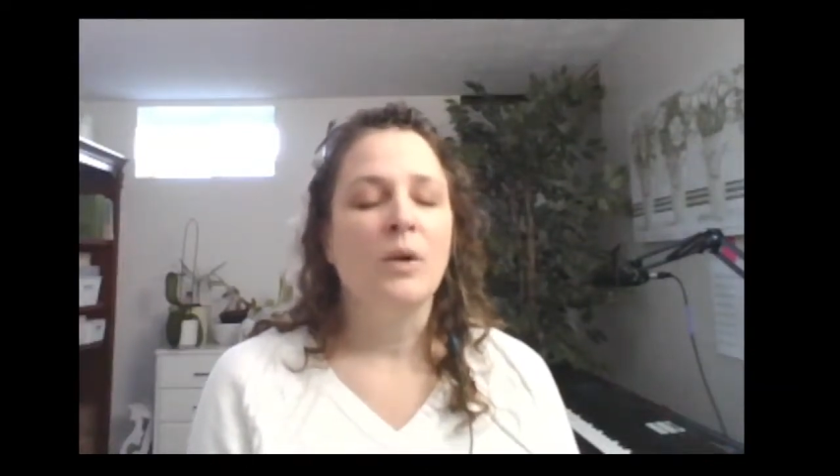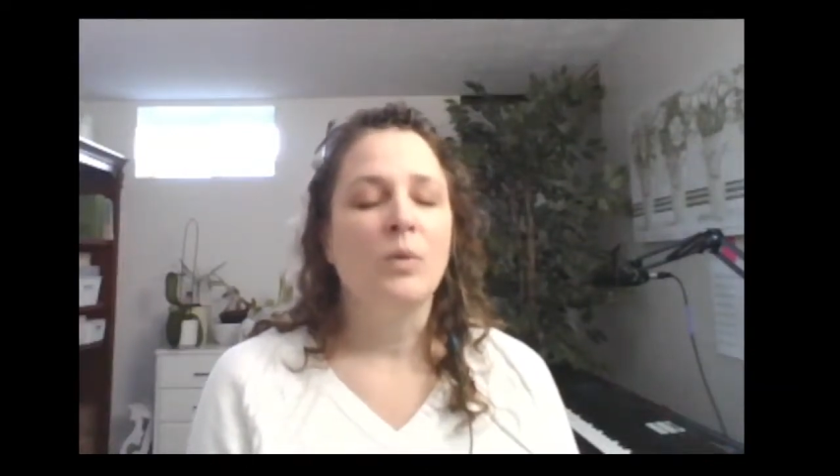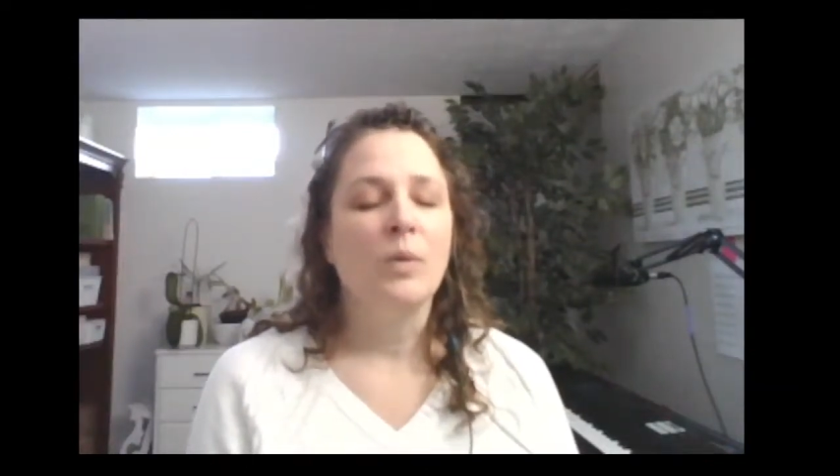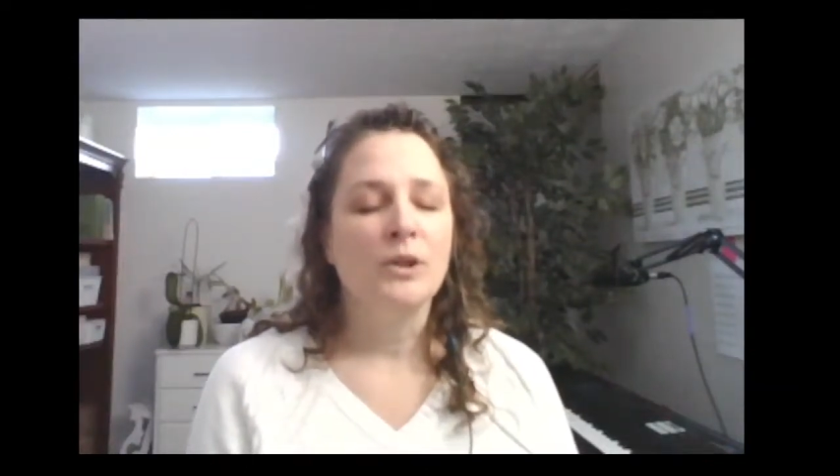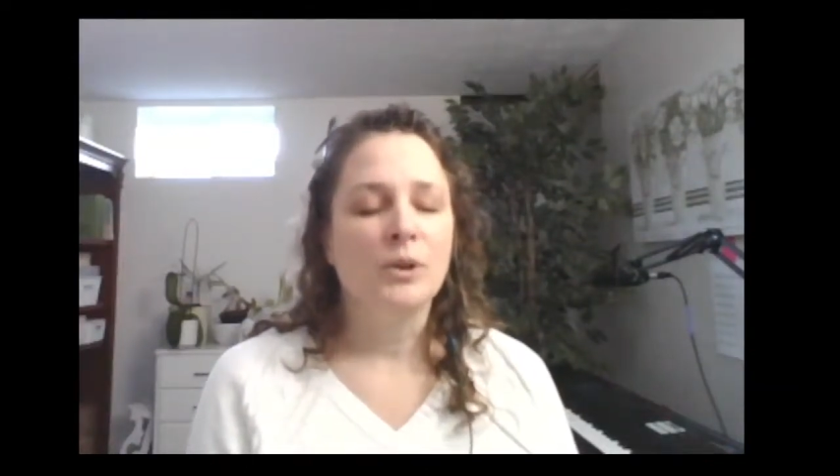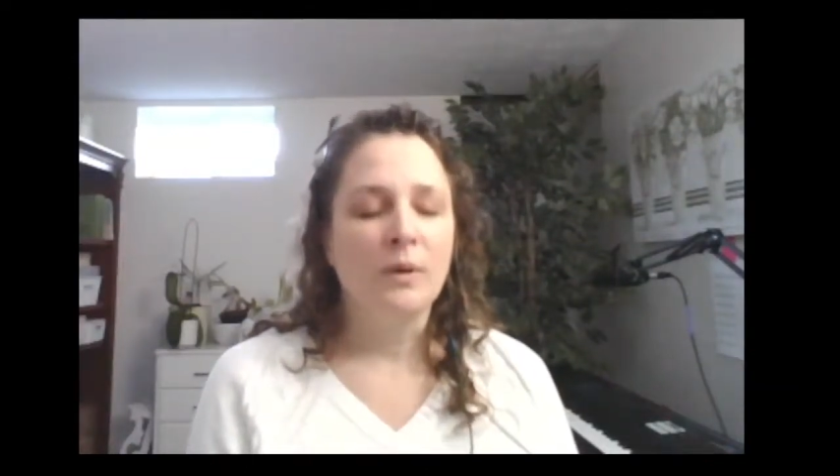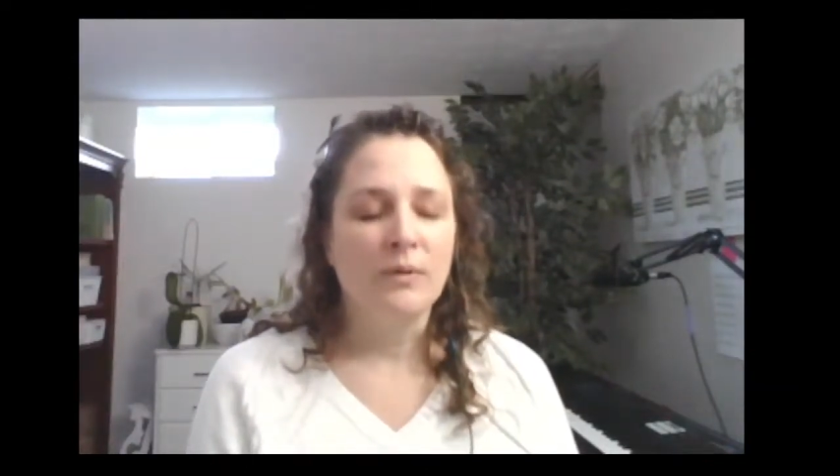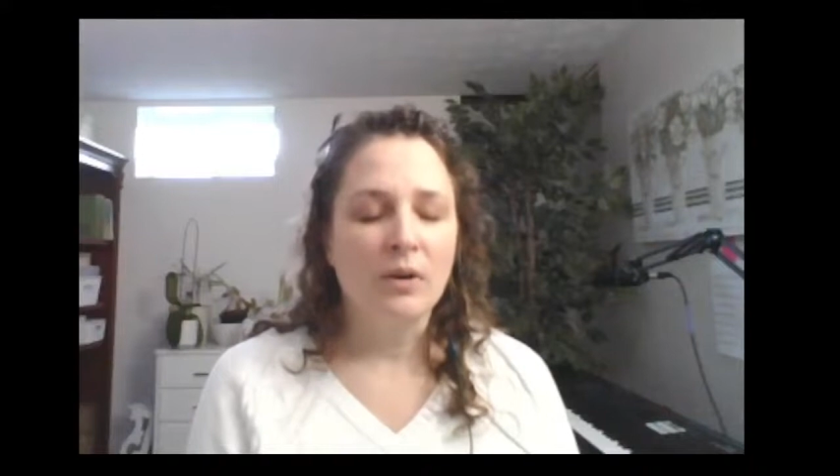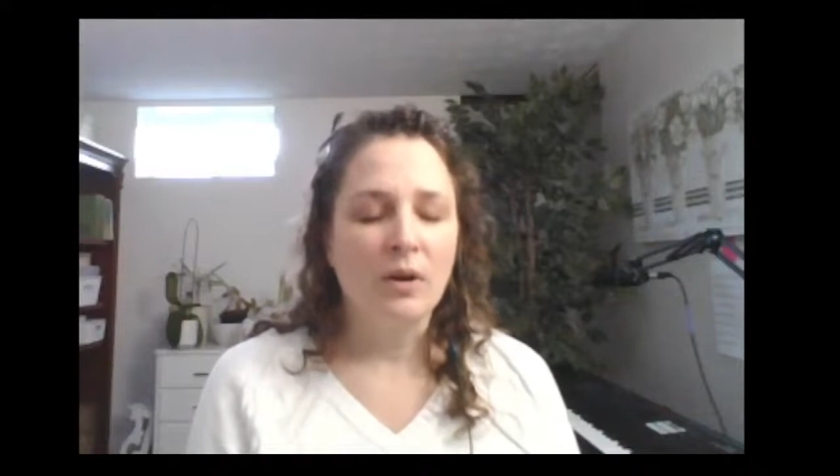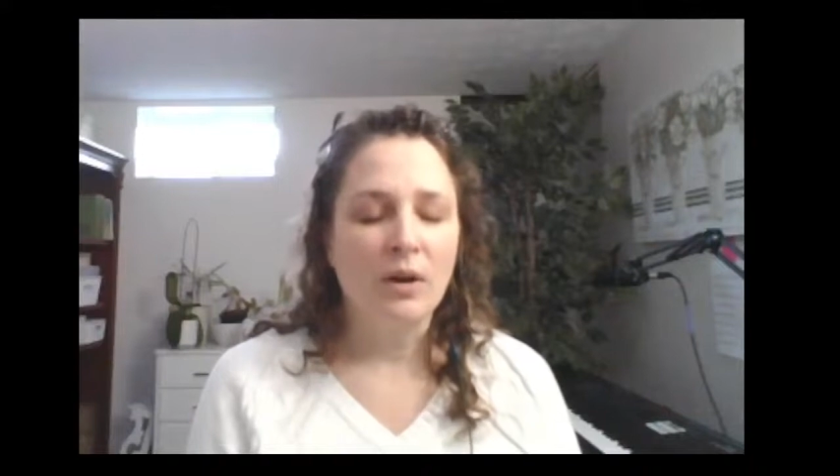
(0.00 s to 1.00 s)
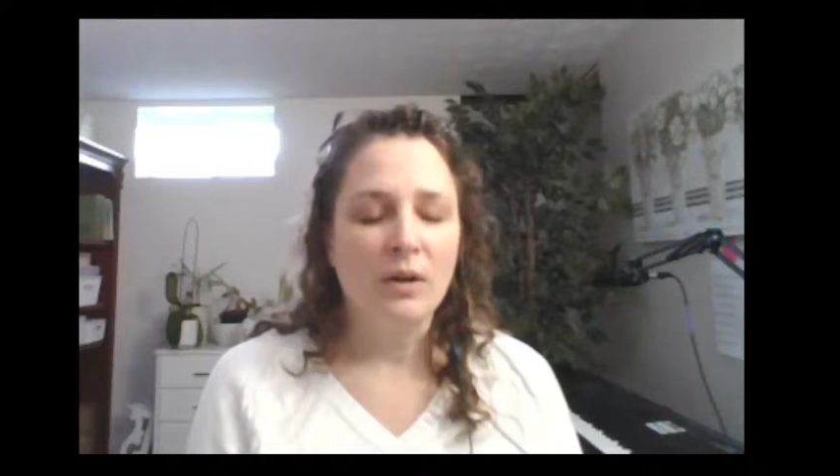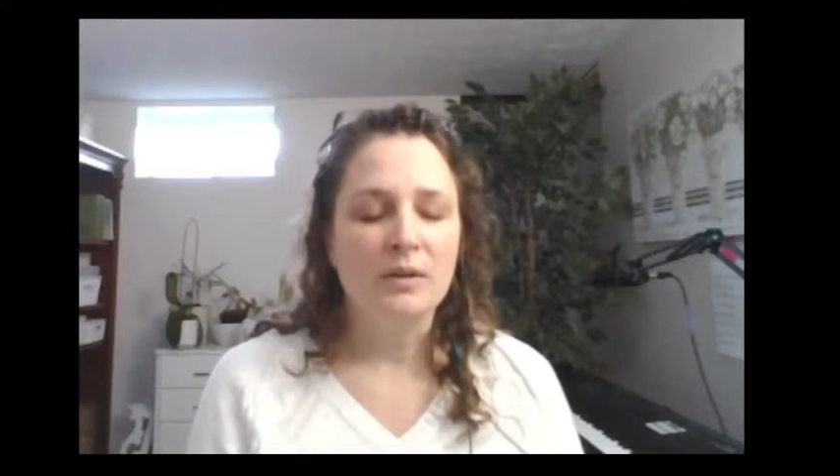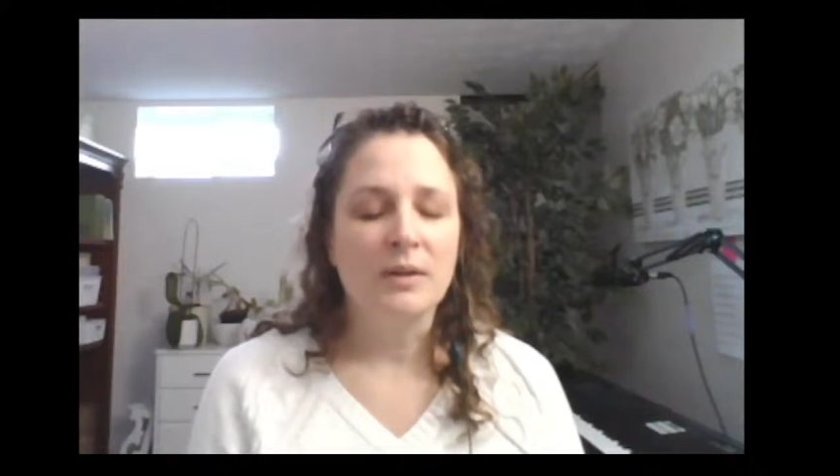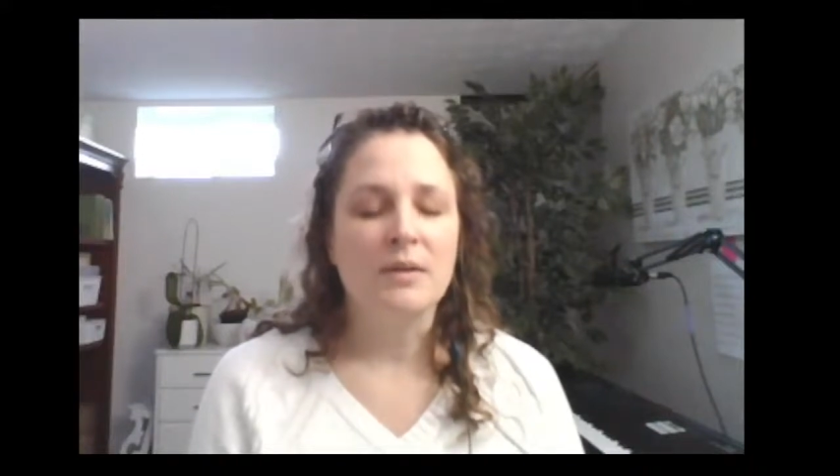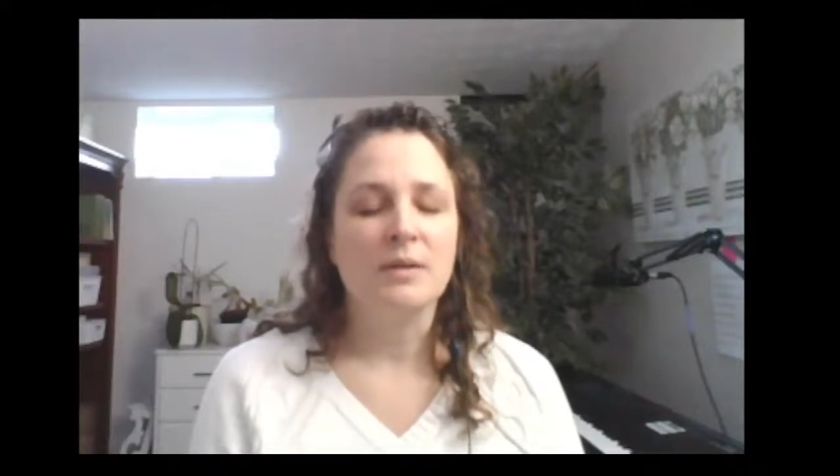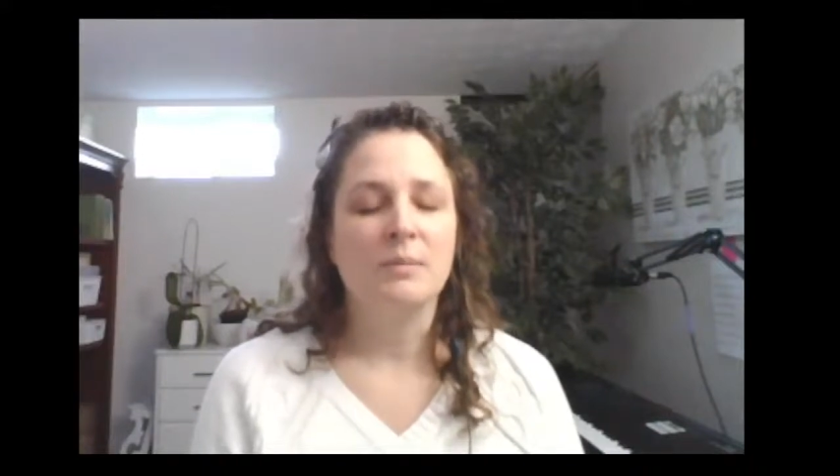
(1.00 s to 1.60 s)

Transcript: what you have called us to